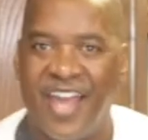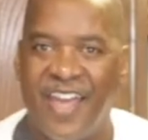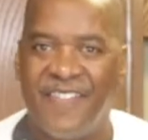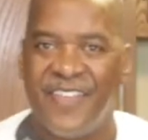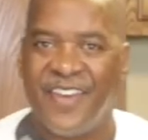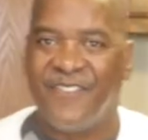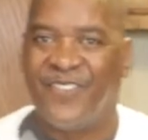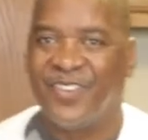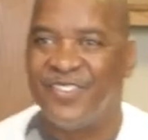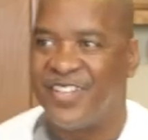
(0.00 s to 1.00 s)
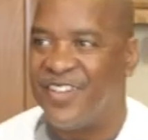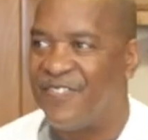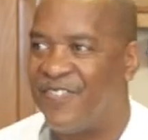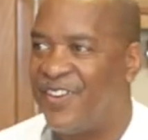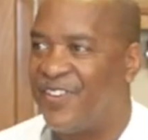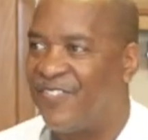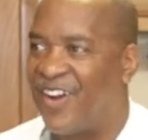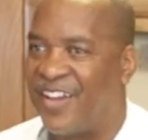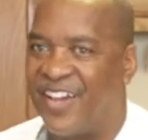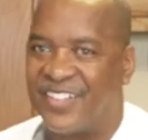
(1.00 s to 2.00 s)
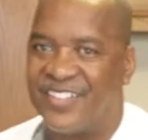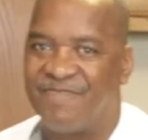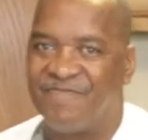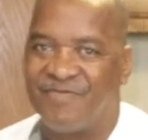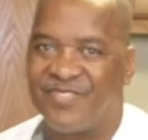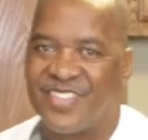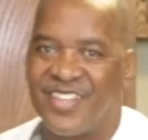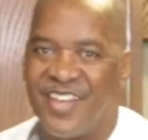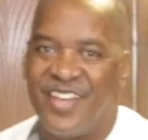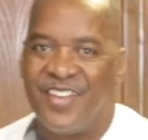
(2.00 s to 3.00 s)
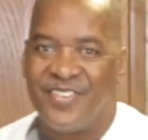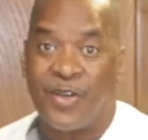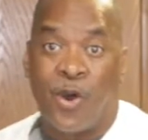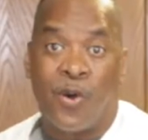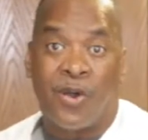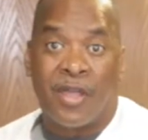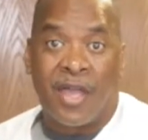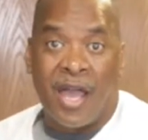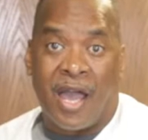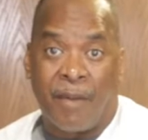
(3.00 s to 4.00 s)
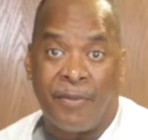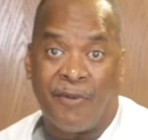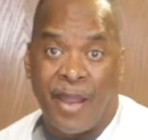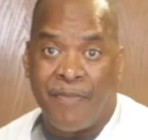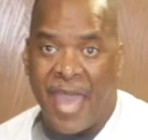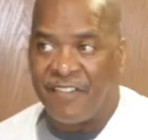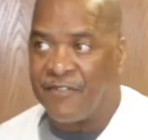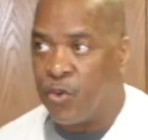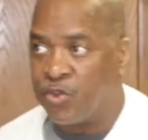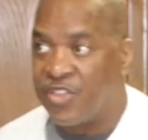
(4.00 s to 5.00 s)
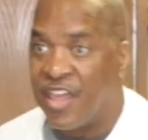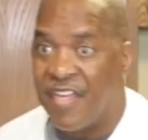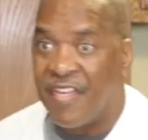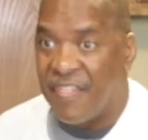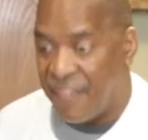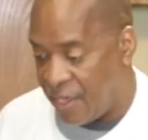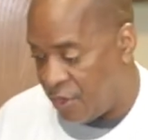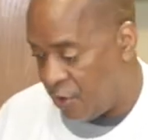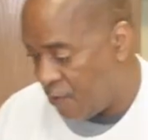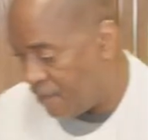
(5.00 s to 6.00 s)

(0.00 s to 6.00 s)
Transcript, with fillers: And then we'll see the finished product. So I'll be right back, folks. Thank you.